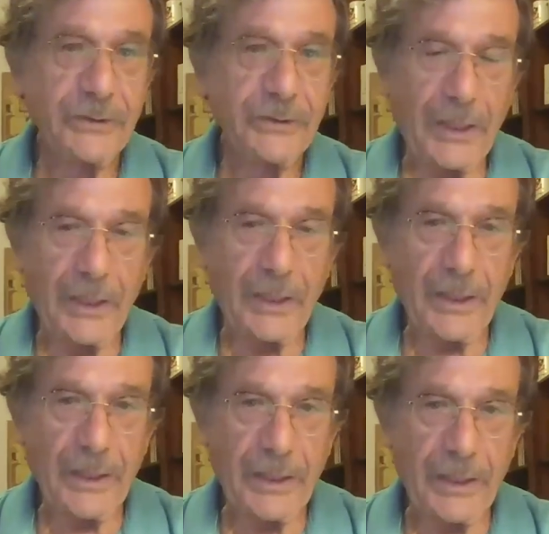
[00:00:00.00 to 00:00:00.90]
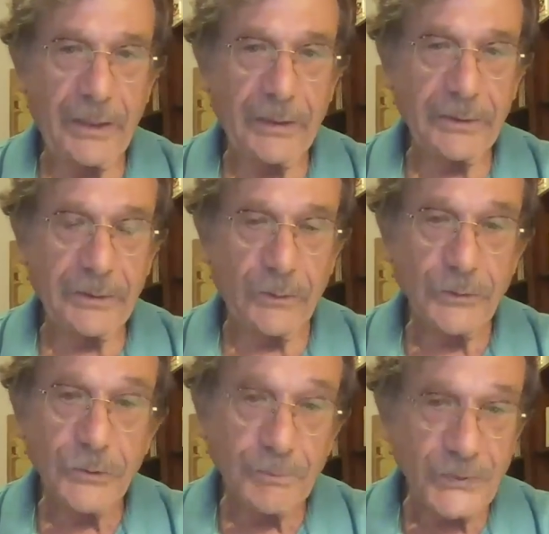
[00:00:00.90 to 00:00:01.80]
and
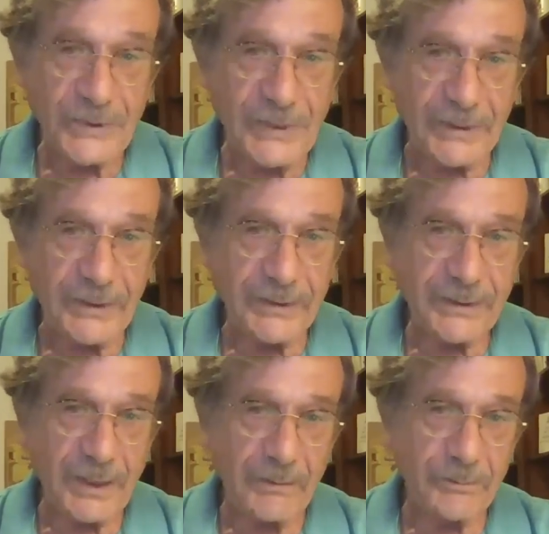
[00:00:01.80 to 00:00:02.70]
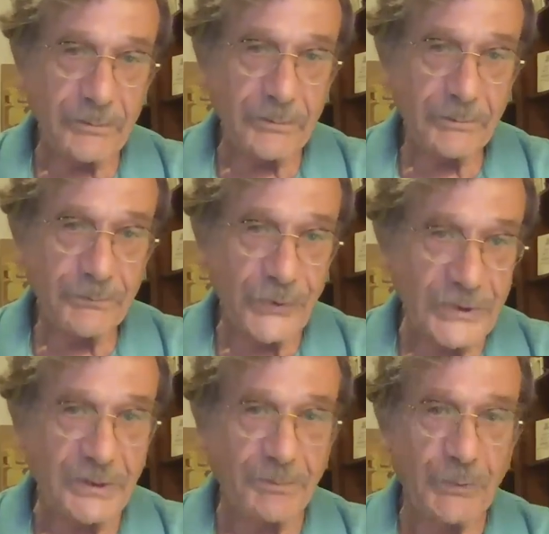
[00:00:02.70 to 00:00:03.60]
also presented some
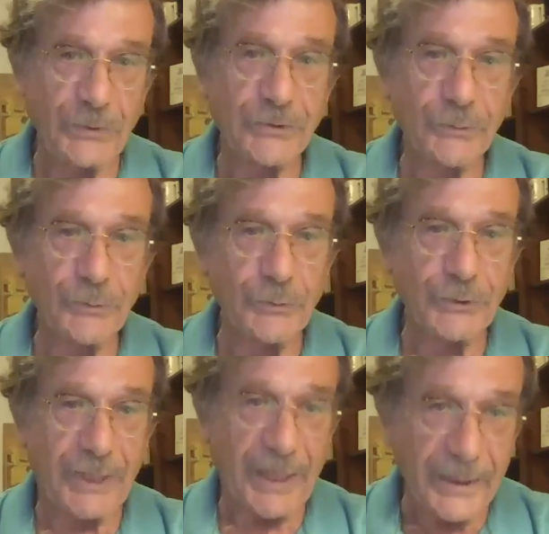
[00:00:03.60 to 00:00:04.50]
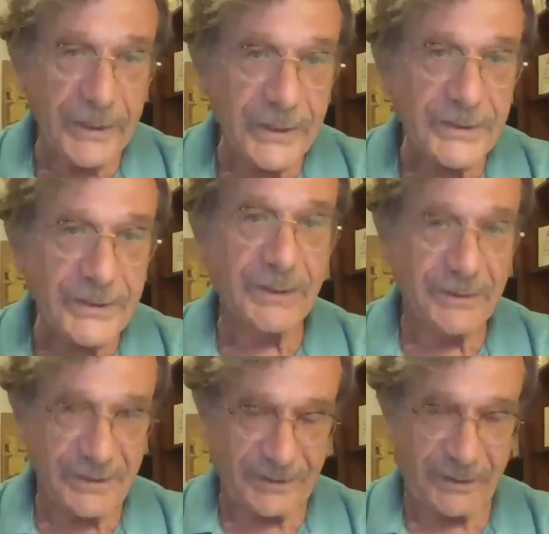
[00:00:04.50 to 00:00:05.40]
principles to using any
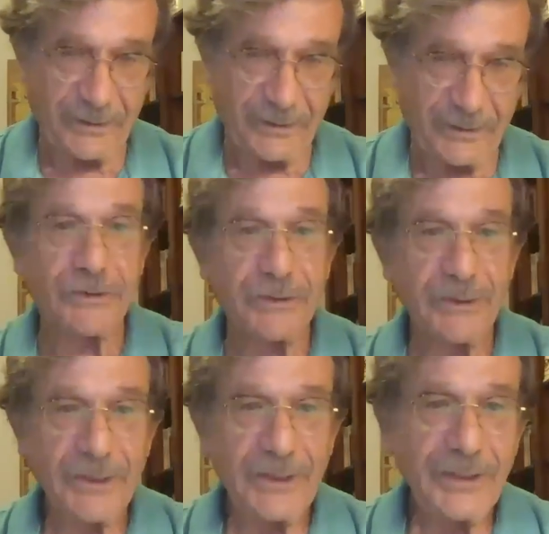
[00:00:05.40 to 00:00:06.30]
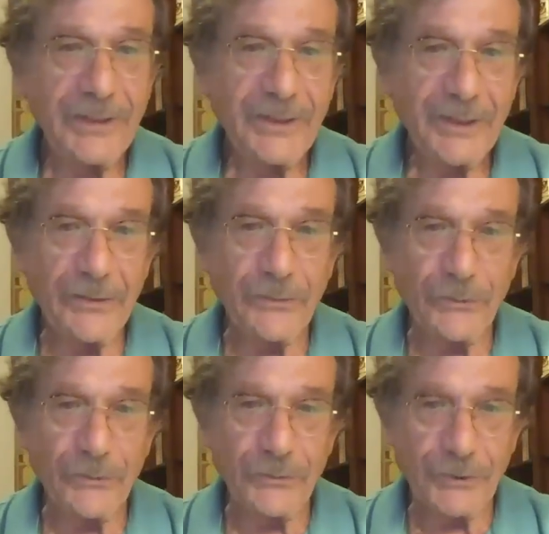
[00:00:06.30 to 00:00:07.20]
statistical measure in
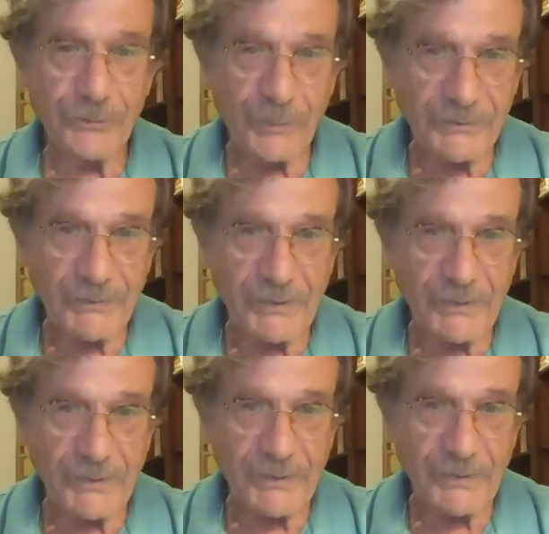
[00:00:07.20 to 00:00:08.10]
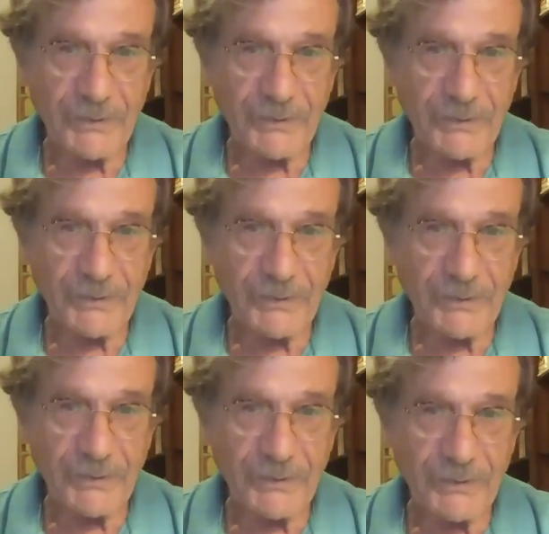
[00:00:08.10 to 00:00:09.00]
order to address applicability
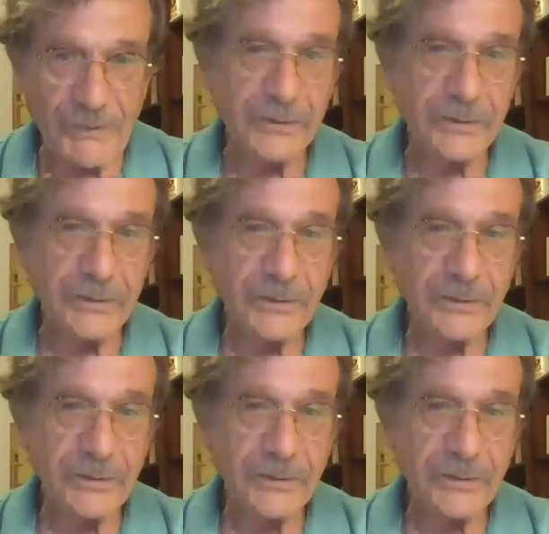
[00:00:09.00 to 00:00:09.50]
and